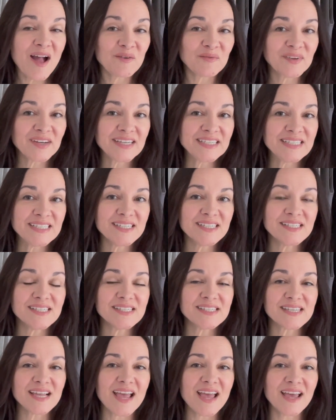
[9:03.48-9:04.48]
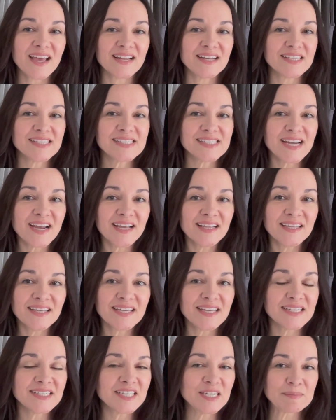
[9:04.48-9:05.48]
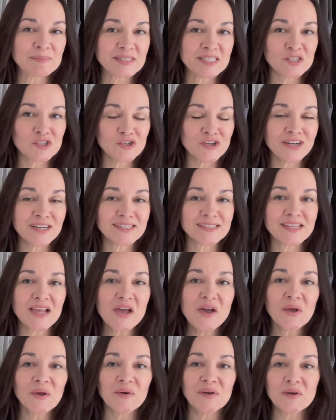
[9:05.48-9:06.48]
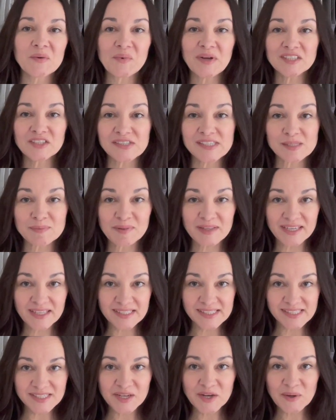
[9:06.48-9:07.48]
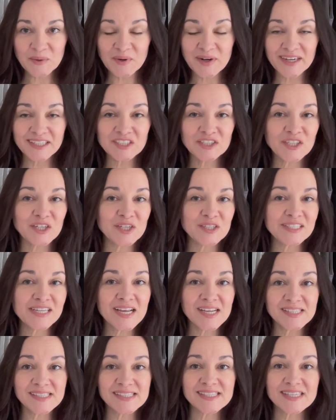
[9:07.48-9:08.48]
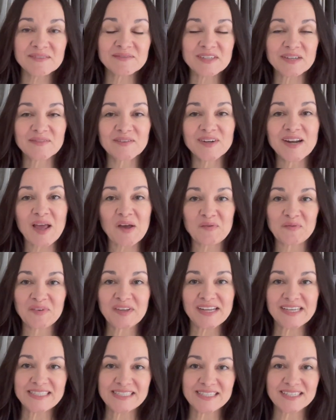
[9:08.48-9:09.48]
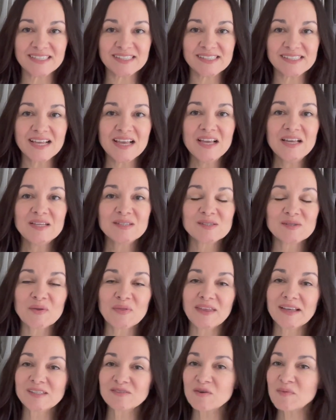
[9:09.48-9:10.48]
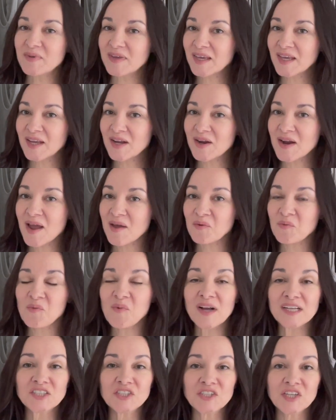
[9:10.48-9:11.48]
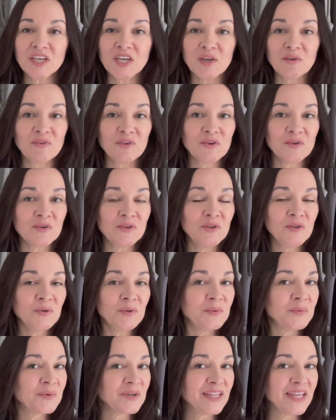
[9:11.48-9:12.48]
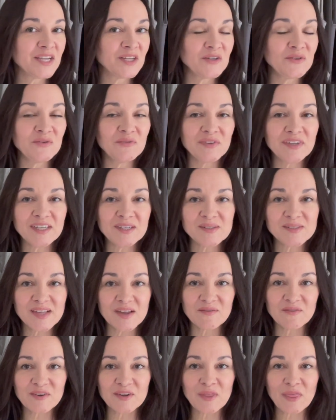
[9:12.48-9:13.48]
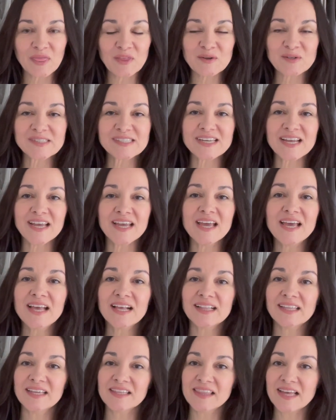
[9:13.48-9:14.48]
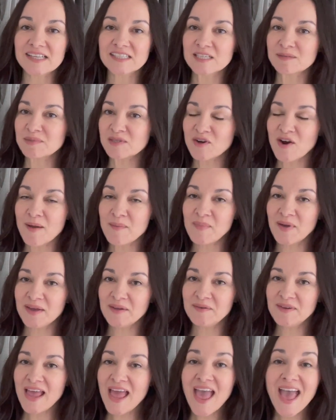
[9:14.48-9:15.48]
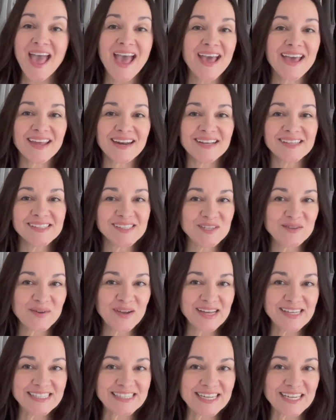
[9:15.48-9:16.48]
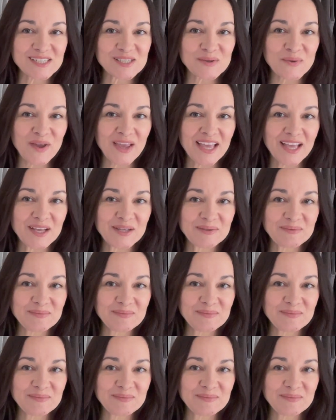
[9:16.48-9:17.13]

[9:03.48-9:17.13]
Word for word: outfit ideas and styling tips and tricks, go ahead and watch this playlist here where I share tons of different outfit ideas. So thanks for being here and watching. If you're new and would like new videos every Thursday, click that subscribe button, and I'll see you guys next week.